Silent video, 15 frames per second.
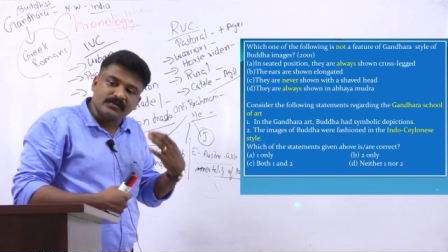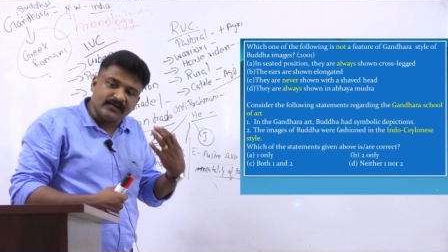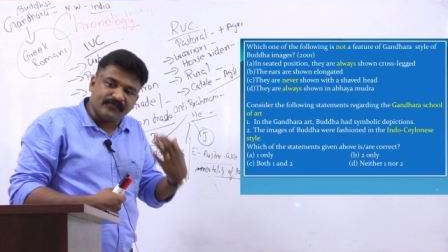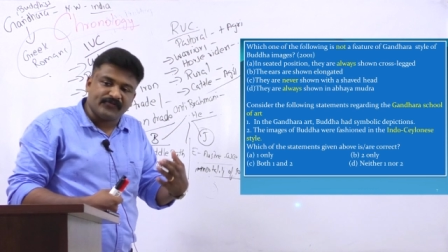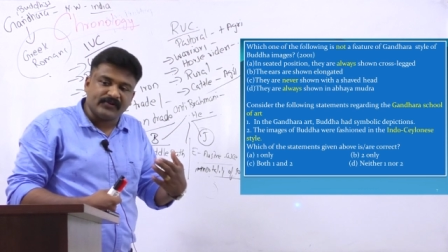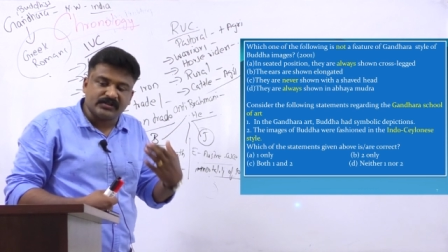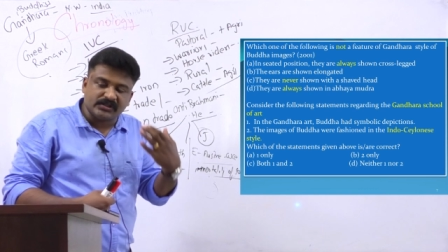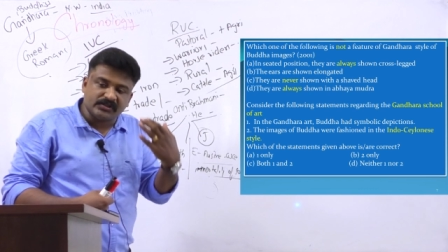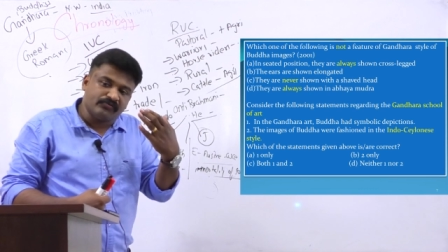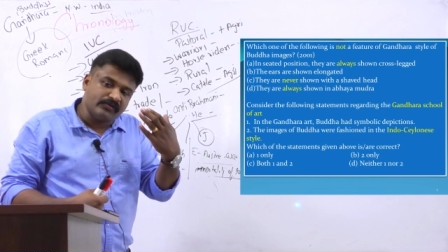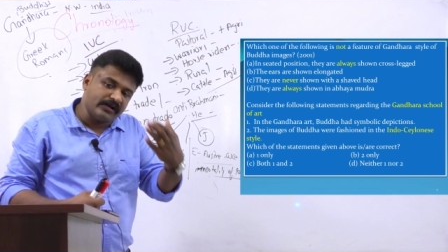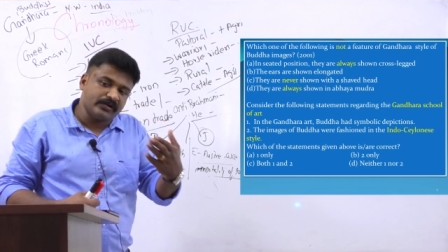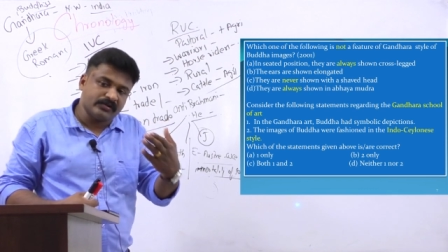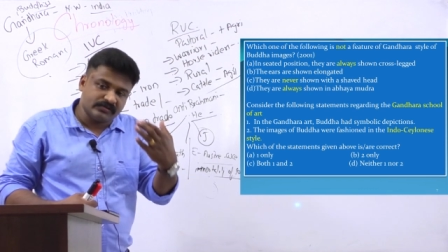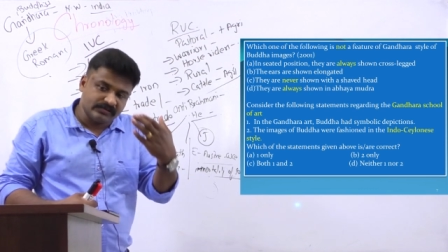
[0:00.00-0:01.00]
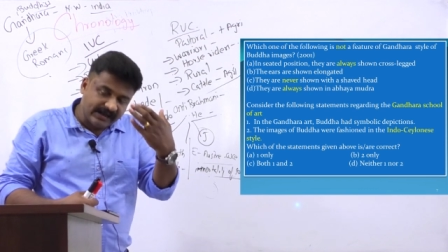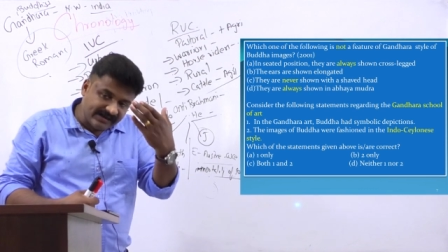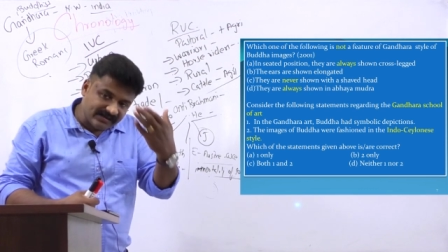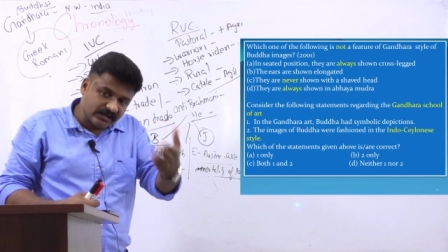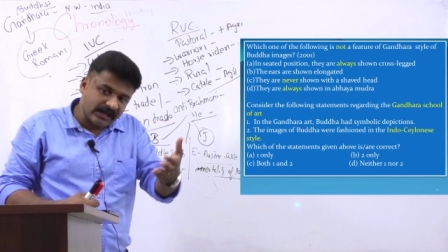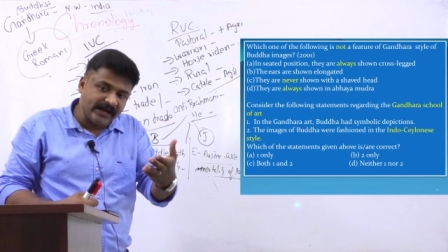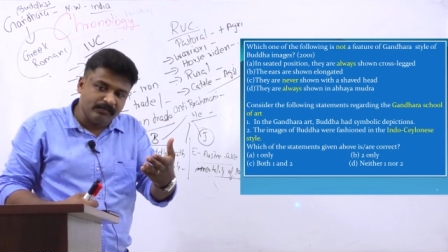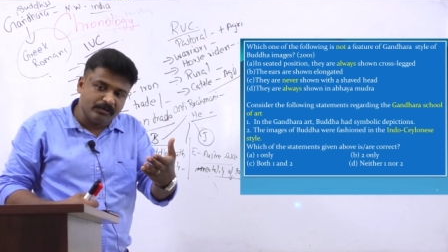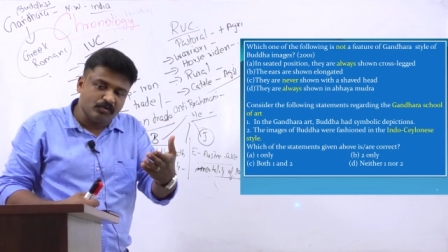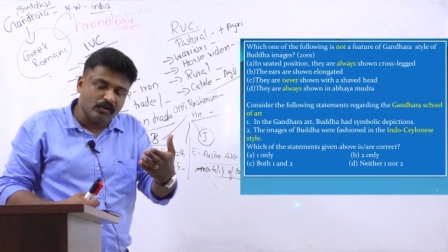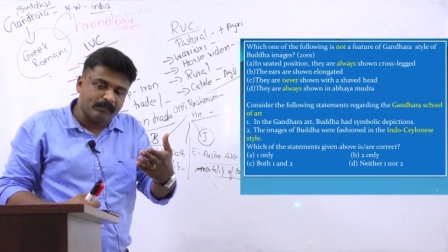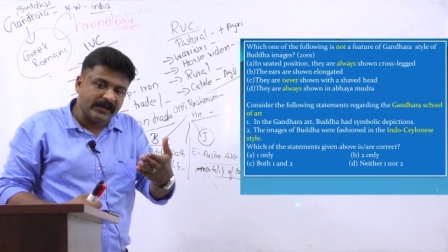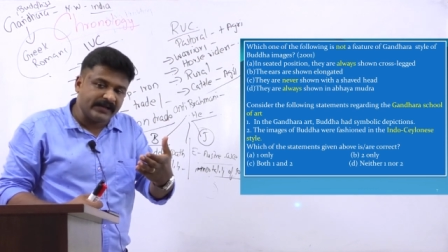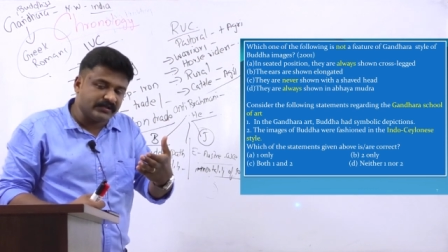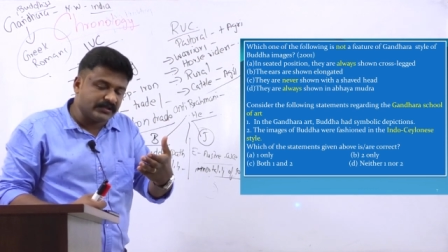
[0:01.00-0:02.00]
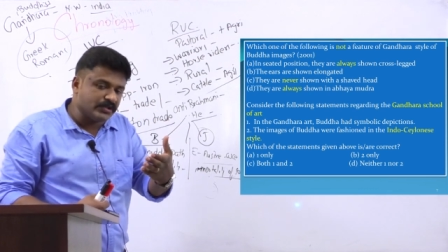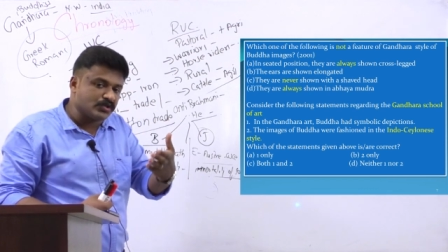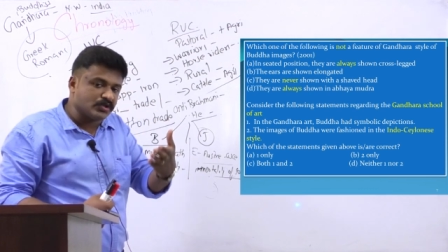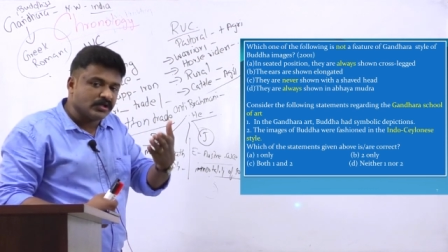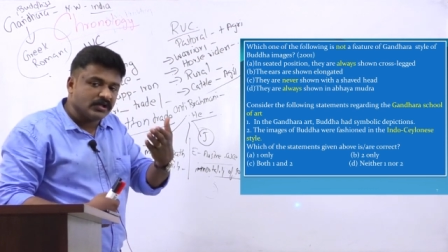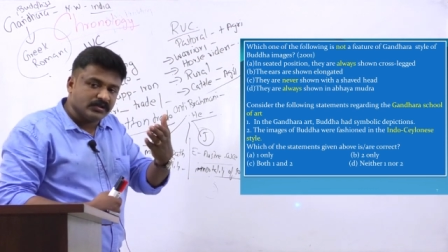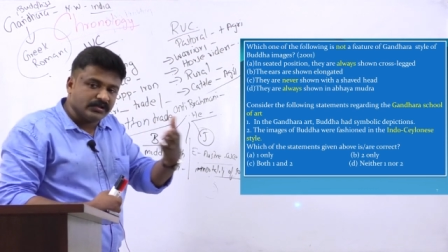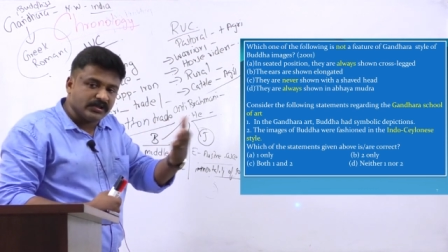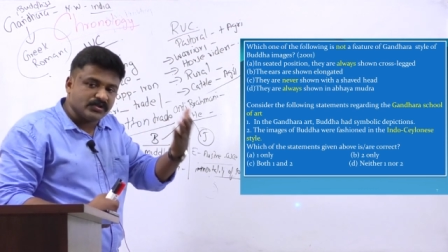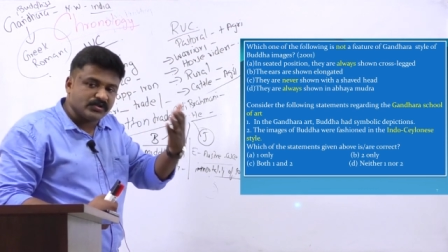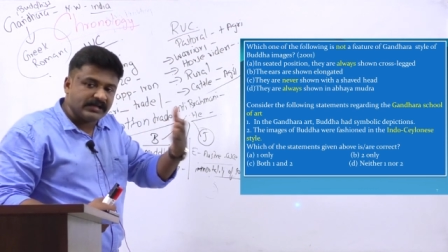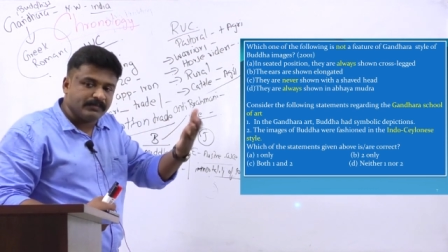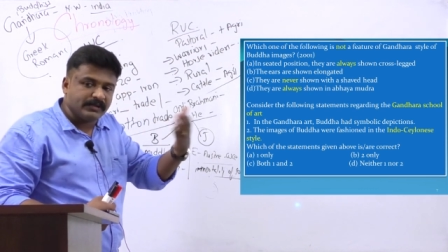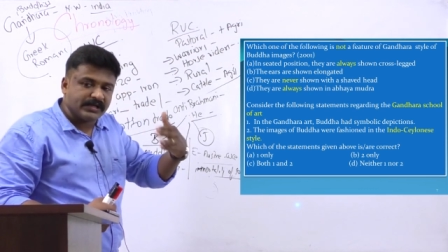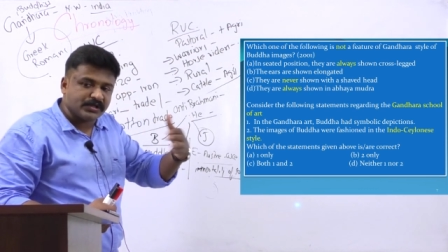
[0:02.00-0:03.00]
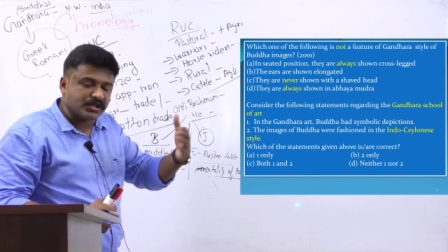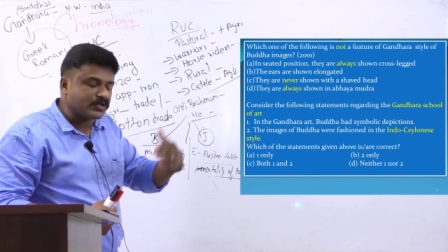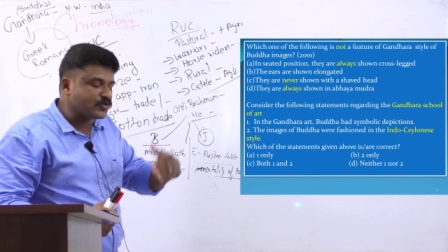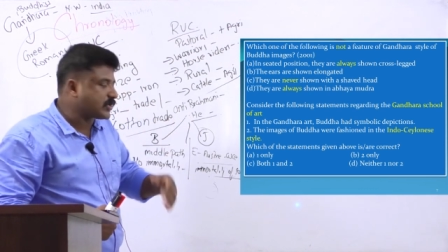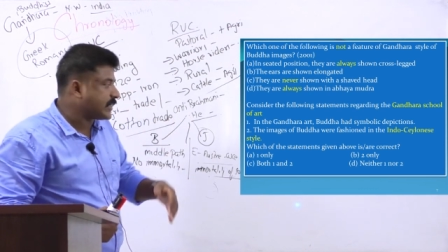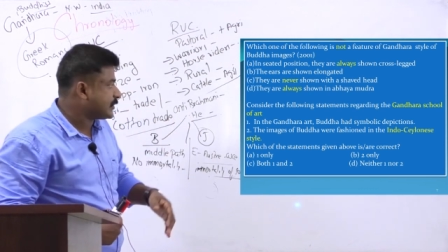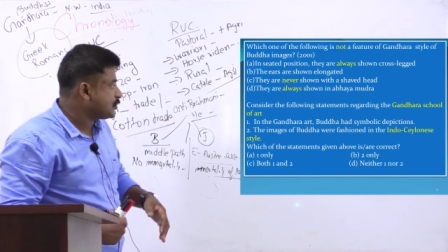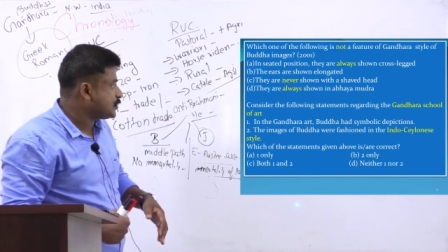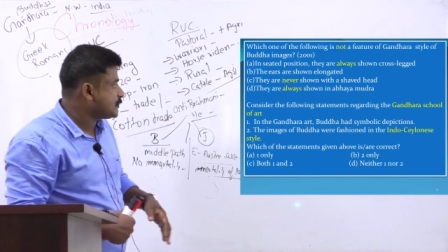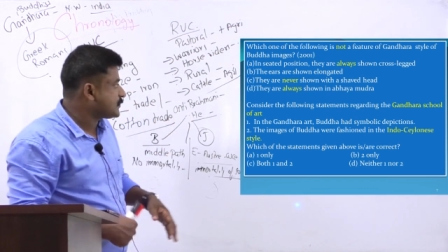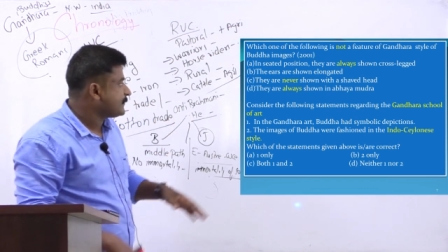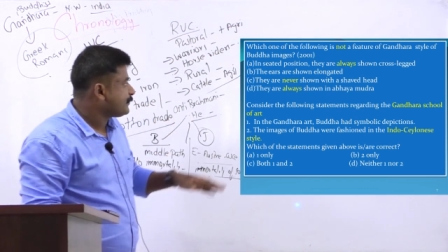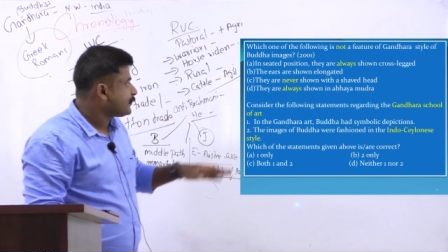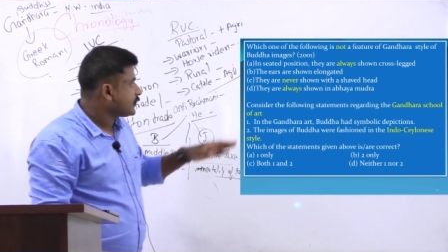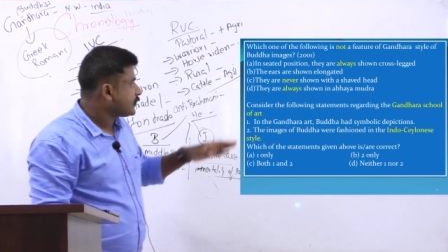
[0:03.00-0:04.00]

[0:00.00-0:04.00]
definitely where that time you apply these these elimination strategies